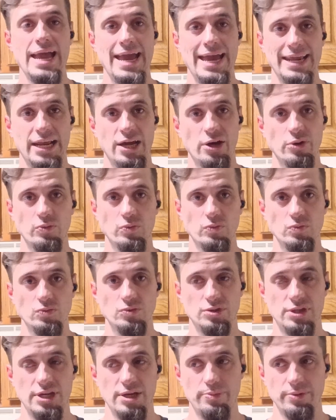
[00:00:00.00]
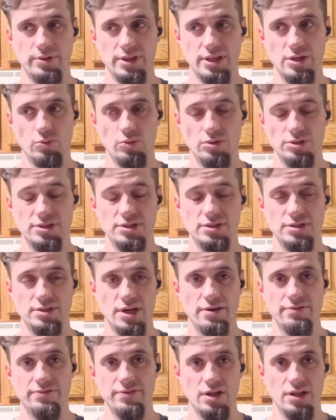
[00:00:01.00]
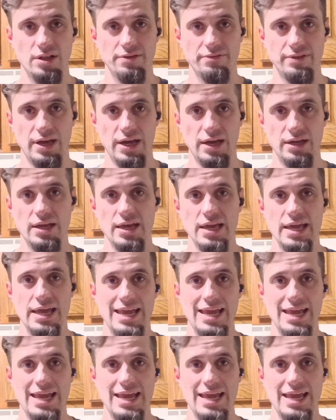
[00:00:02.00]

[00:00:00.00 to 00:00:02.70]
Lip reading: And I typically will stuff all of that